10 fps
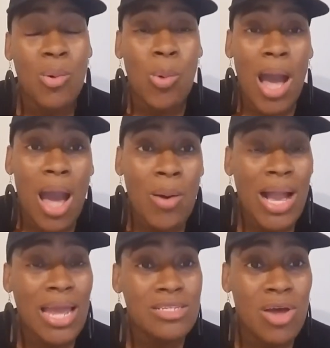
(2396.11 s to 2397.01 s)
Wow, I
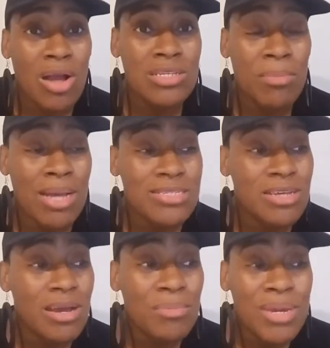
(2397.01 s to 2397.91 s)
gotta talk to my
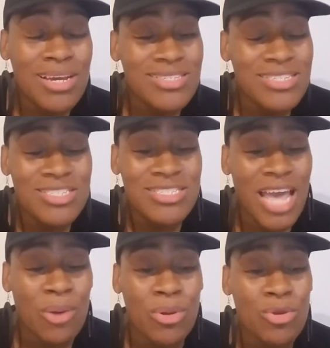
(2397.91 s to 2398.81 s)
son, because it's just
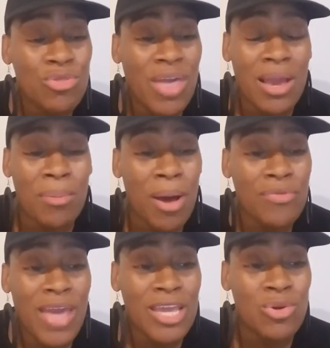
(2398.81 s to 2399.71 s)
like when you think about
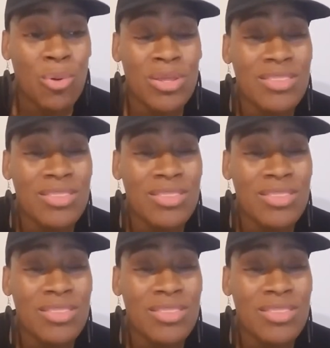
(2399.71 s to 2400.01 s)
that, you only